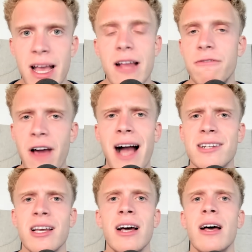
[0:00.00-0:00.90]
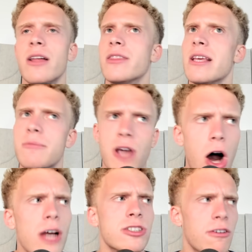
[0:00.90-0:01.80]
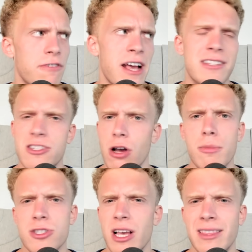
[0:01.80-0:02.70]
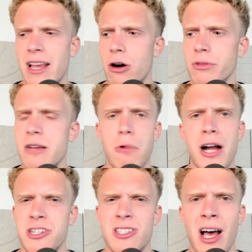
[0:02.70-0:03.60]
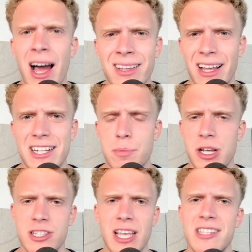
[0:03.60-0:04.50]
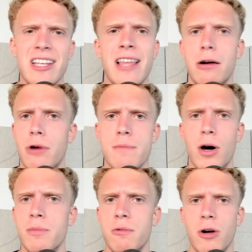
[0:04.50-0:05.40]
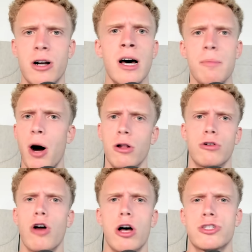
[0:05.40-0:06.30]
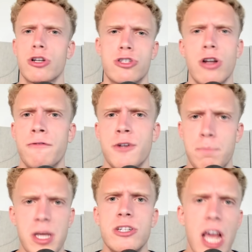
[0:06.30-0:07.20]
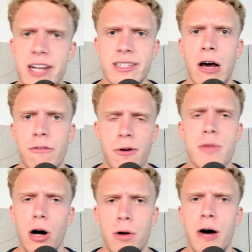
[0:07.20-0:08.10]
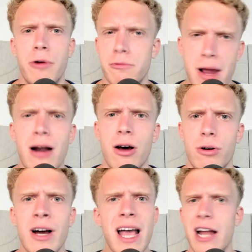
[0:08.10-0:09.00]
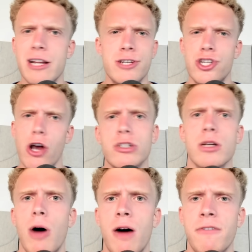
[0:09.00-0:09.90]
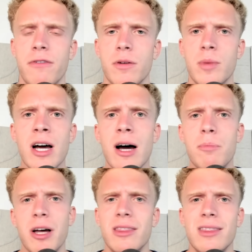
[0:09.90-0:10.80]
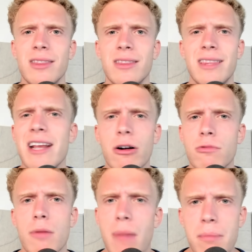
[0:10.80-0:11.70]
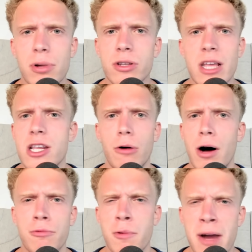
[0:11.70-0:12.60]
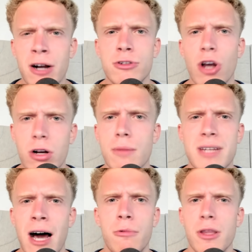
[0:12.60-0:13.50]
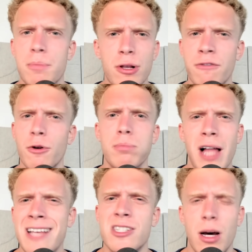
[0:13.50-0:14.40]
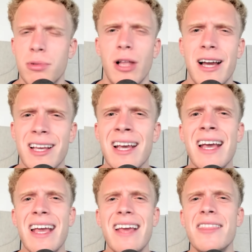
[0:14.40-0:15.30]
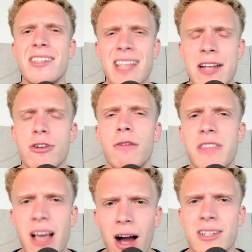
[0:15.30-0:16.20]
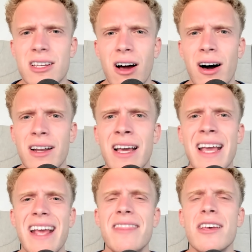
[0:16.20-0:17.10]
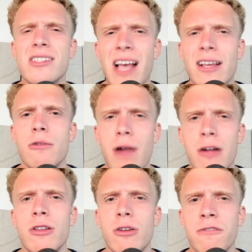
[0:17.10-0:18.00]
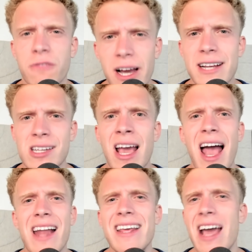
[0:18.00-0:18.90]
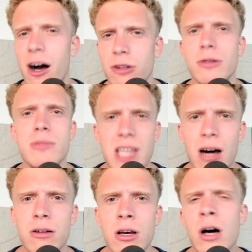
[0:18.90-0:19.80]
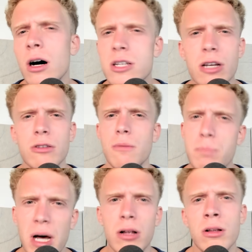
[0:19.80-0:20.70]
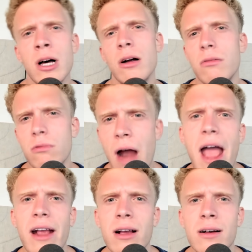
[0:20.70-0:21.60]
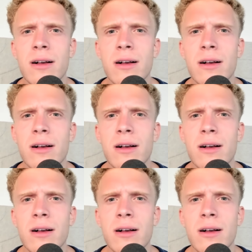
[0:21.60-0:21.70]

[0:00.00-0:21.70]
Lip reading: In fact, the Costa fans, it's almost like they only watch his highlights because they see that one moment where Paulo Costa stuffed a big takedown from Yoel Romero and he shucked him off of him. But they don't remember that Yoel Romero took him down with a beautiful blast double leg in the center of the octagon in the second round of their fight, and he held him down until the bell rang.